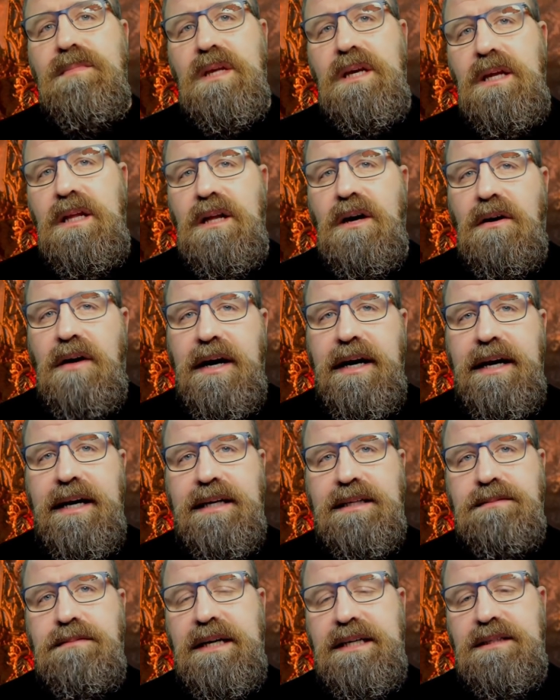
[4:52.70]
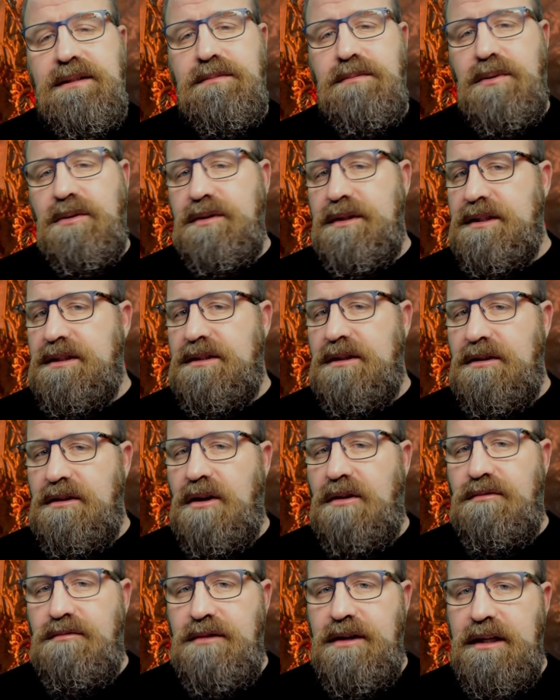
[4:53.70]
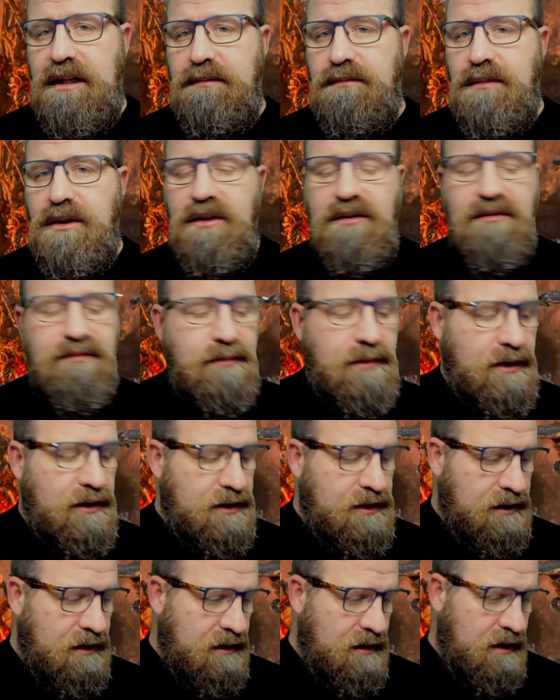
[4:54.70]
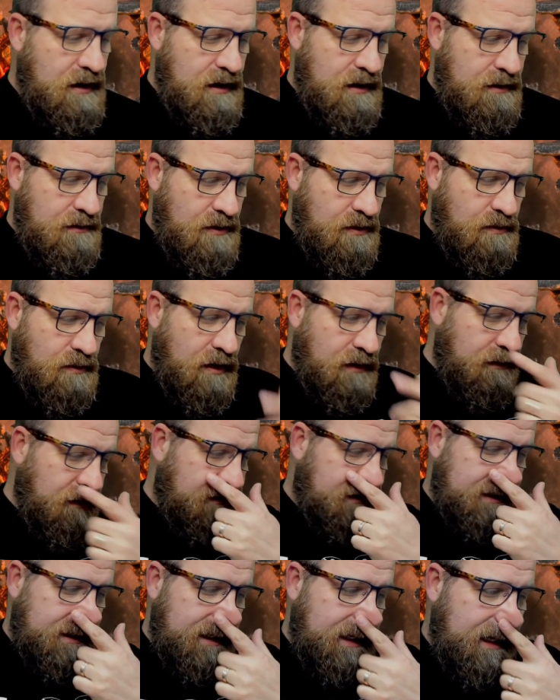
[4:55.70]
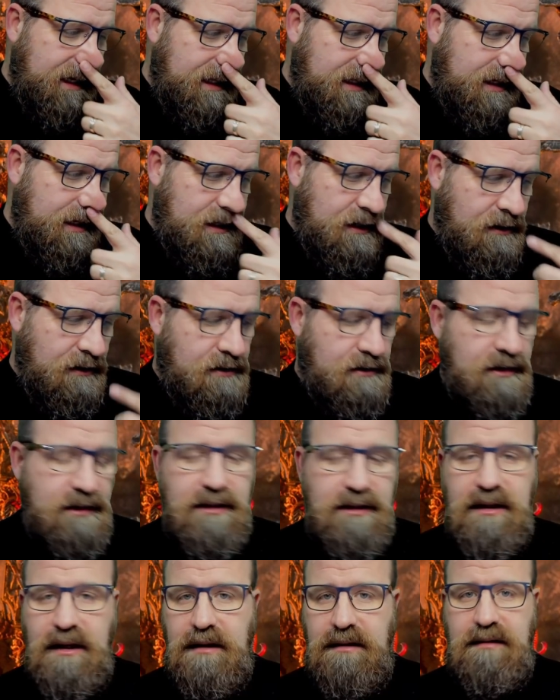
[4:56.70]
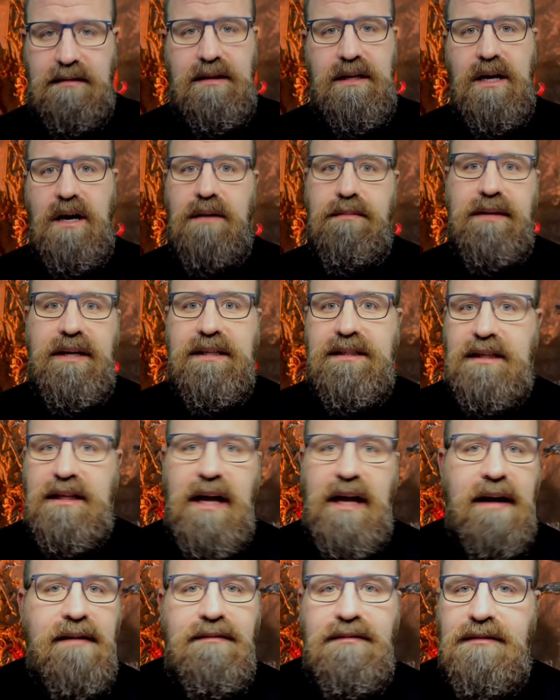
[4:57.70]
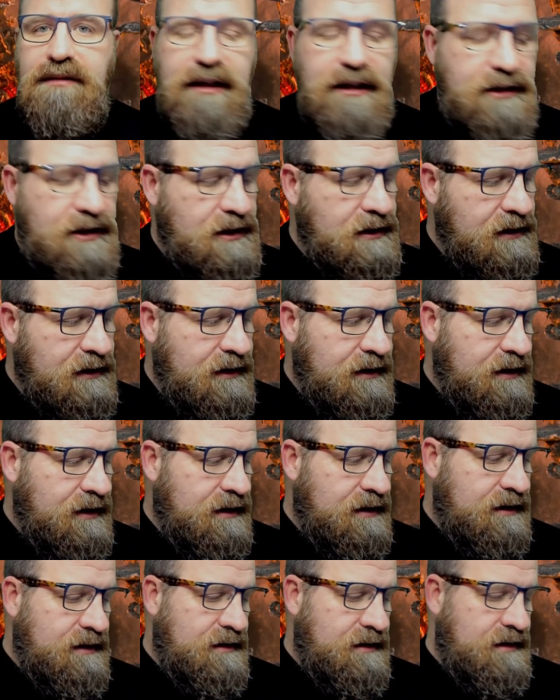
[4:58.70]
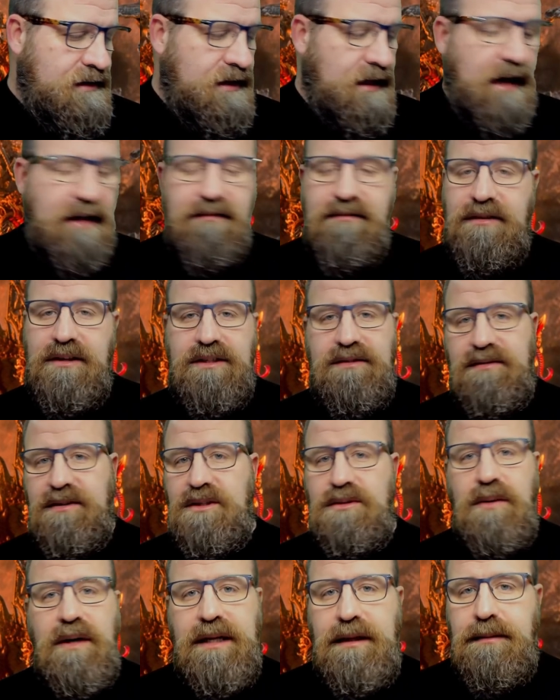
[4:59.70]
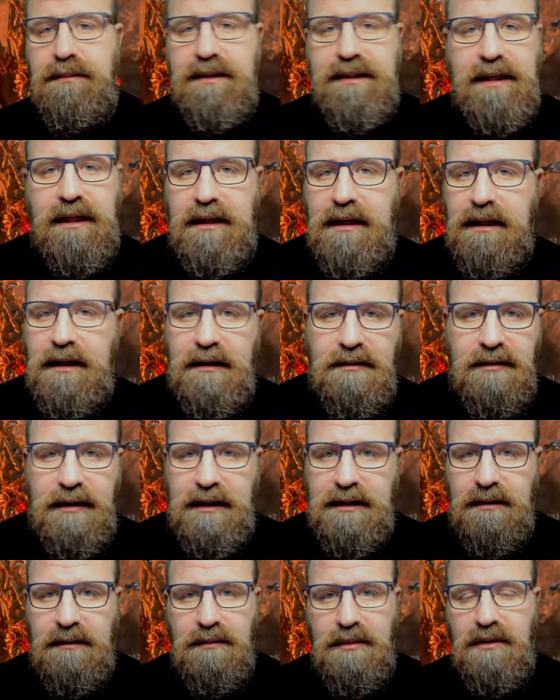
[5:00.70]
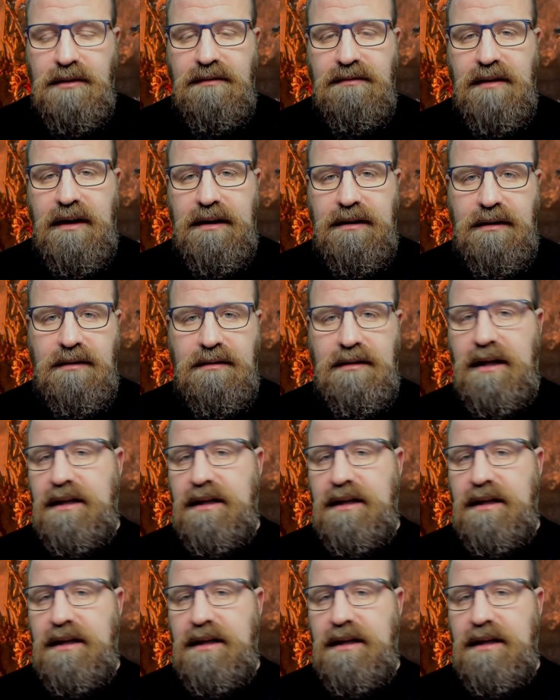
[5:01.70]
You know, I expected points to not really move much, but what we've seen, you know, across the army is an average of a 20% increase on point value.